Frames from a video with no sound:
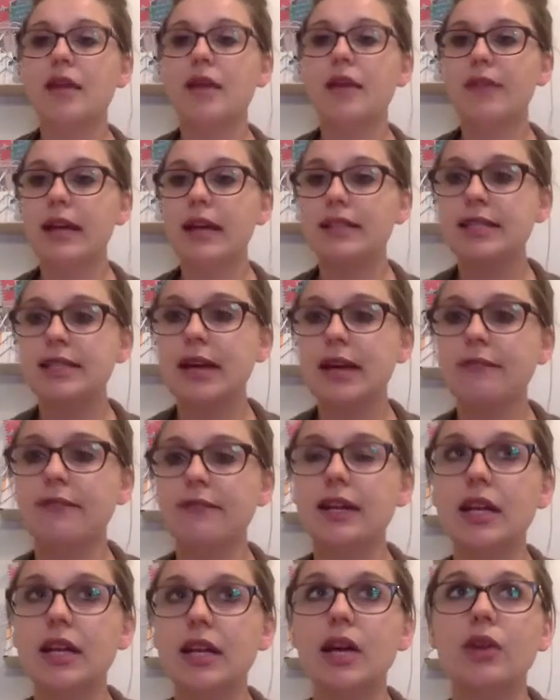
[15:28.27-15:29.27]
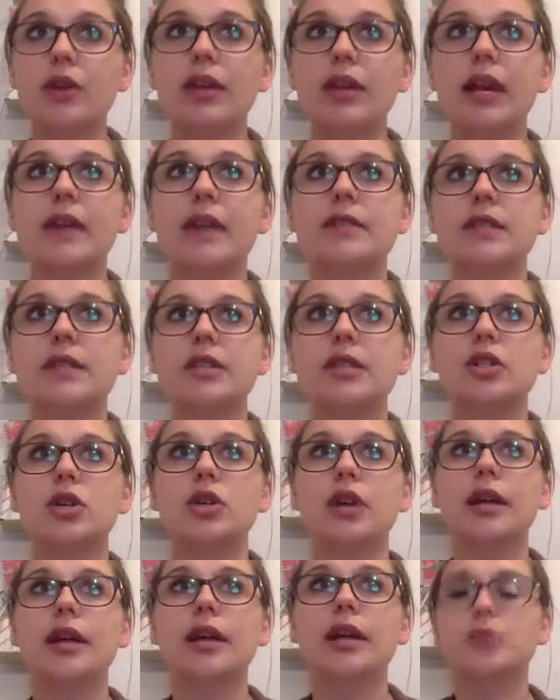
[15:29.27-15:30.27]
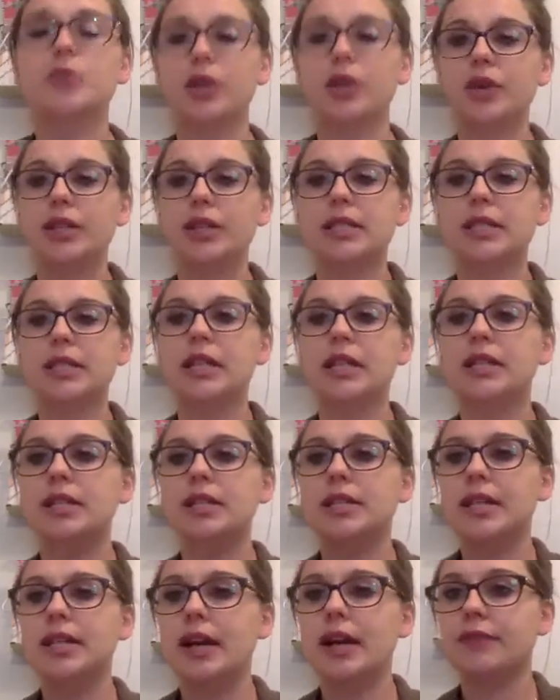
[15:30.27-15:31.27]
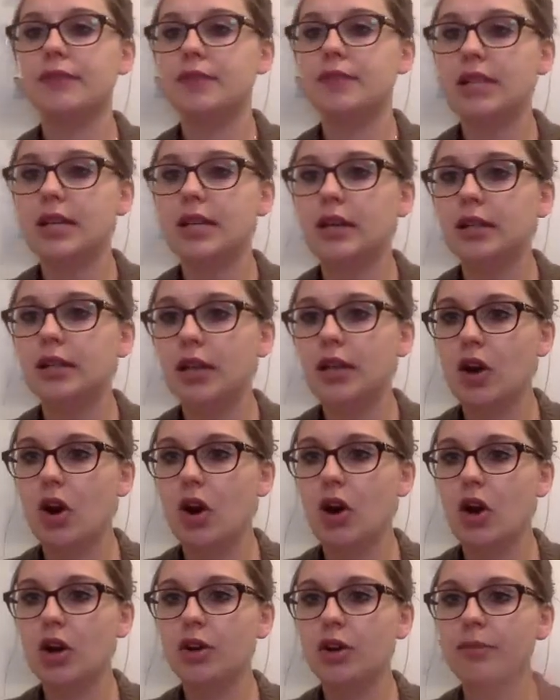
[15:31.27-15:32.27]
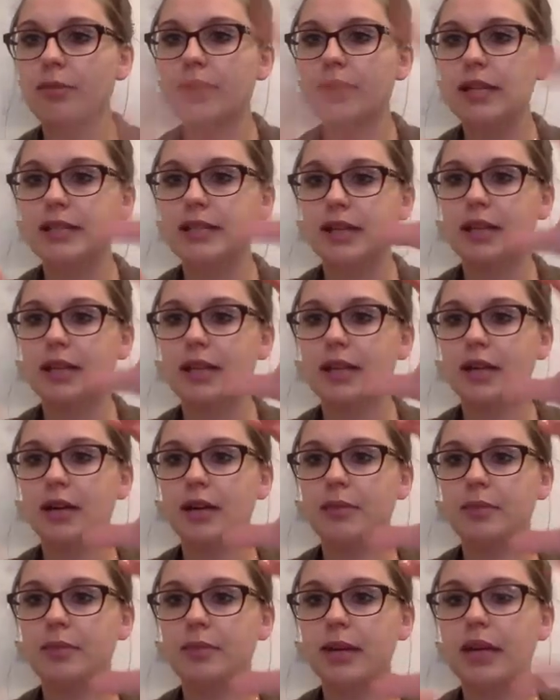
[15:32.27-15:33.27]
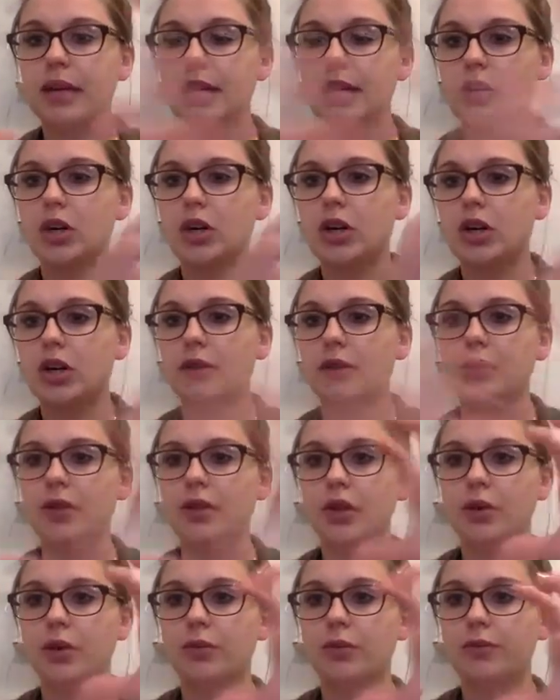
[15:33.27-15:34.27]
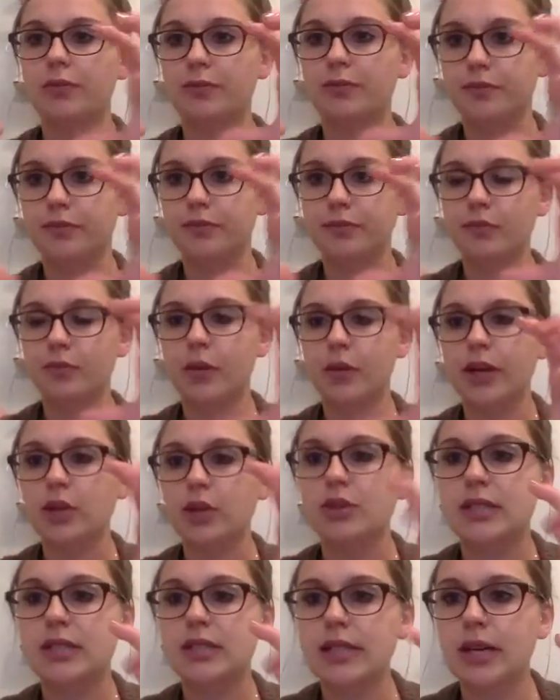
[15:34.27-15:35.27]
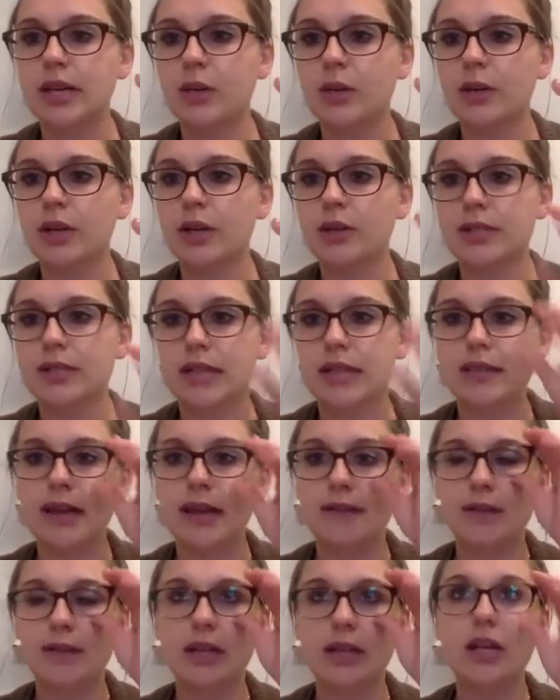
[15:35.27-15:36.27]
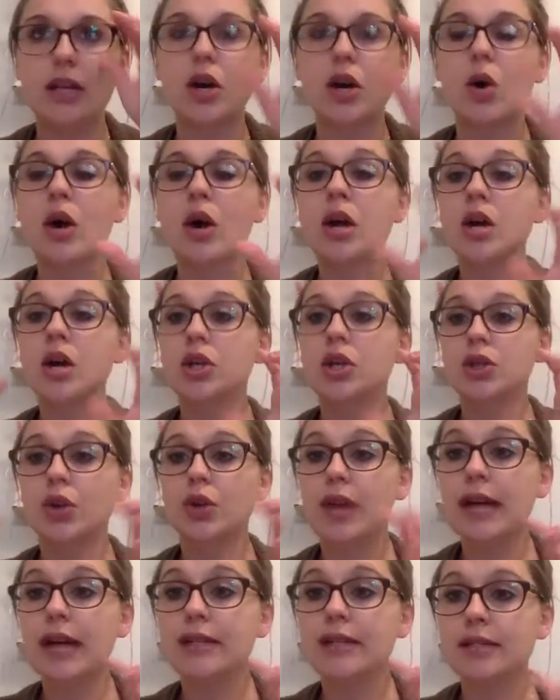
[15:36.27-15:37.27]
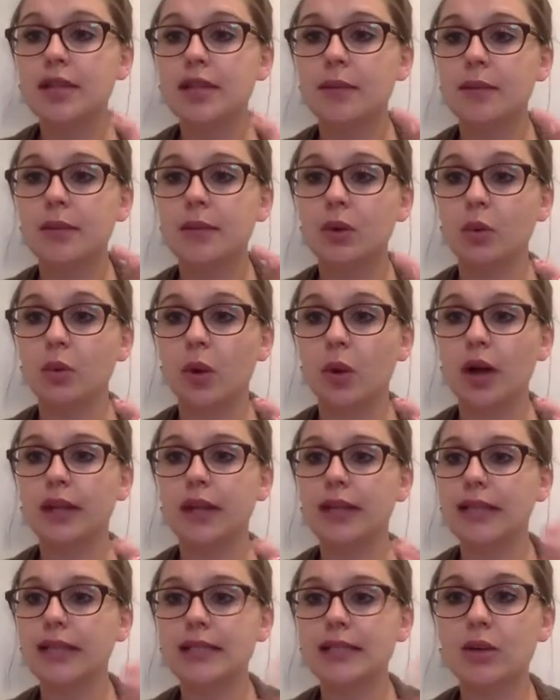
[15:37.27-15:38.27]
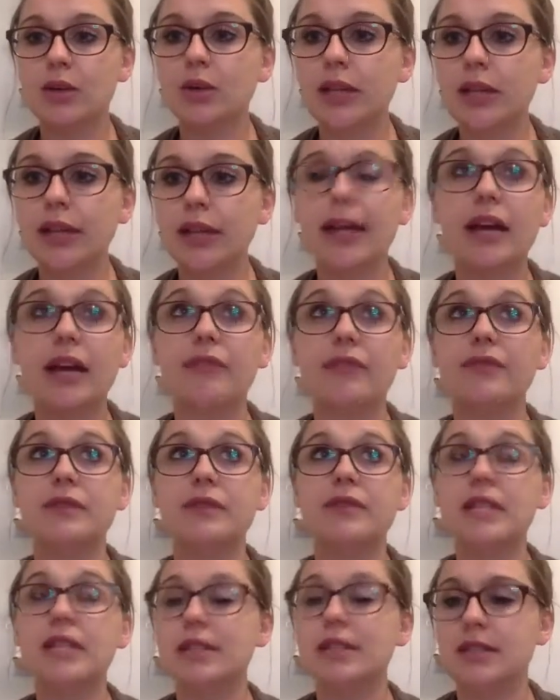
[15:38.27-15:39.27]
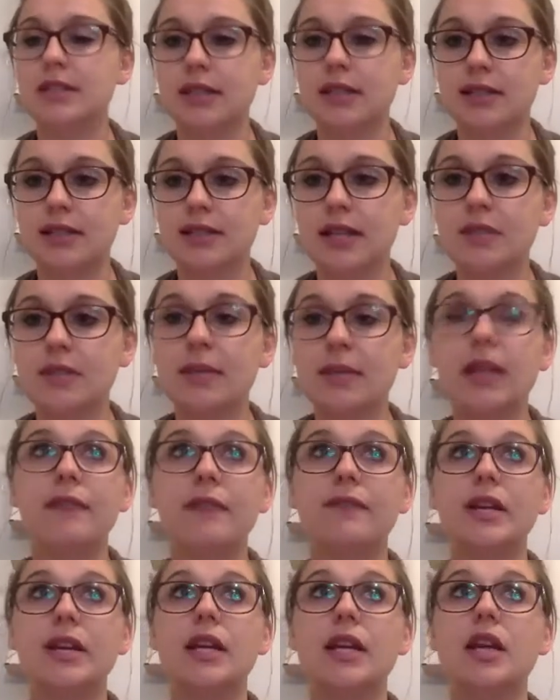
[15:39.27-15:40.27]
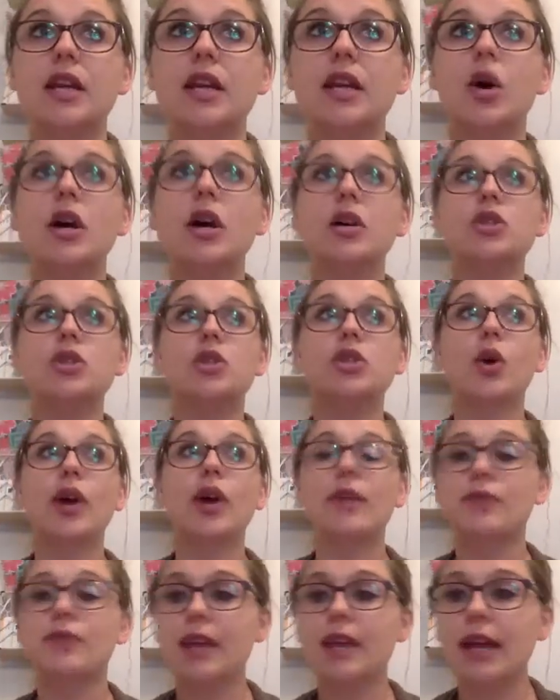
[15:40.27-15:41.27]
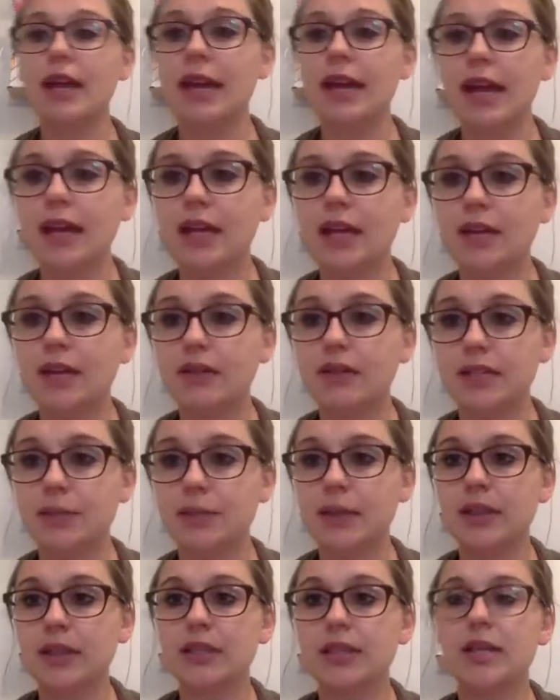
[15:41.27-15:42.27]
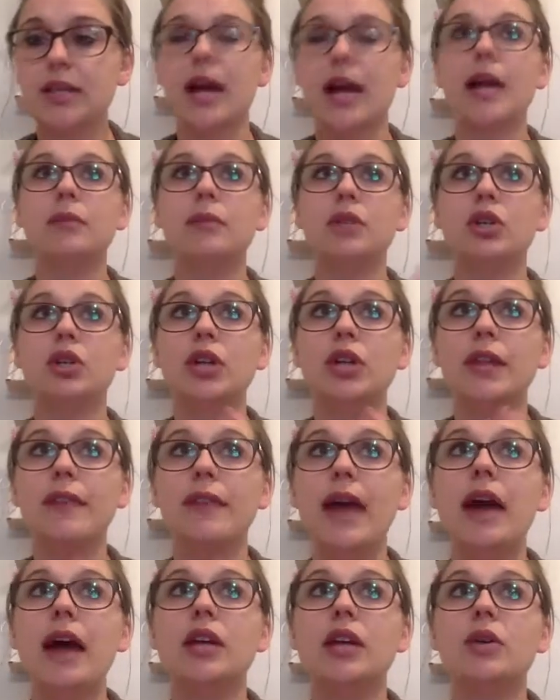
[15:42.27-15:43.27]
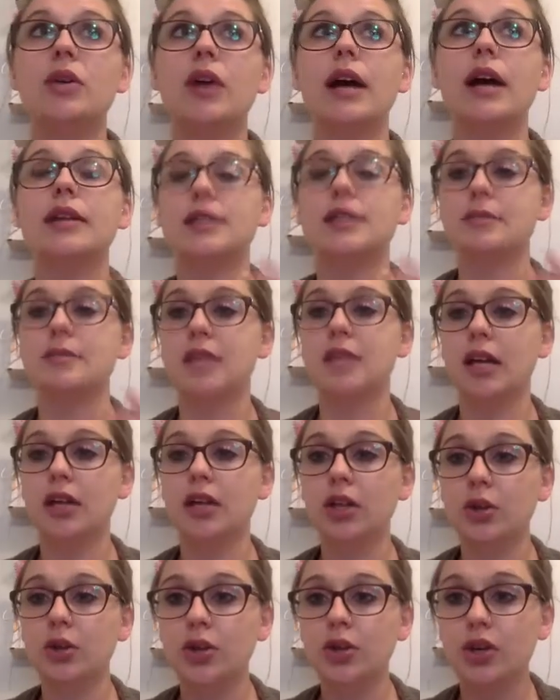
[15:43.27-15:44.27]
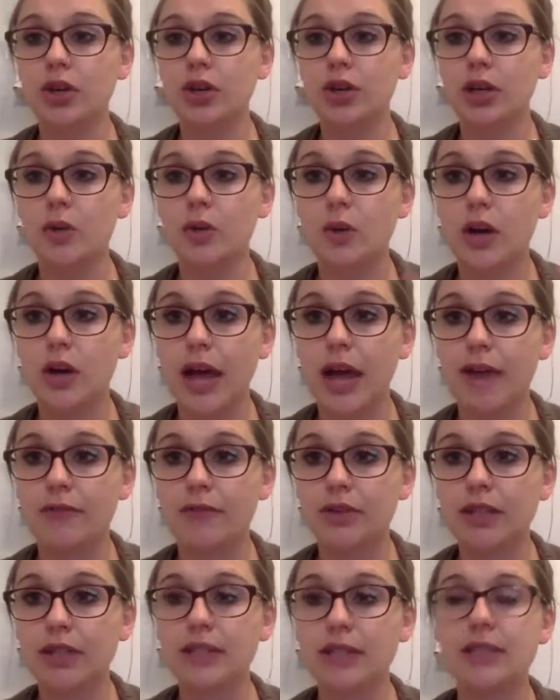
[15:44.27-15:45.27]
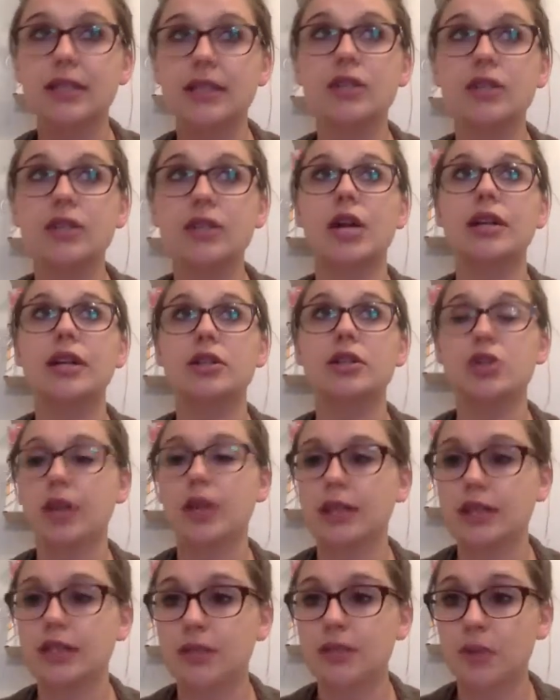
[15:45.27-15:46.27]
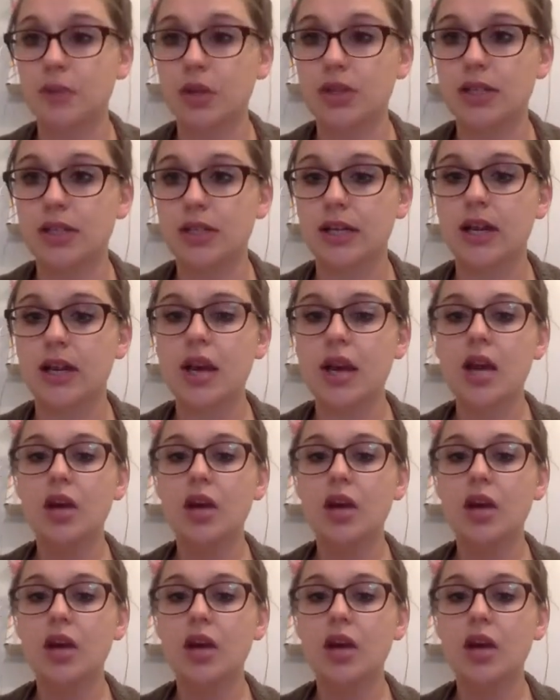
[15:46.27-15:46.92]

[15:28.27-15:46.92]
That's that video that I've sent to you guys where you can see the DFT on the arm. That's like the beginner, you know, what you see when you send that video. So that's number one. That's only like a 15, 16-minute video. So if they can't even spend the time learning that, you guys, I'm telling you, you're going to work effortlessly trying to train this person.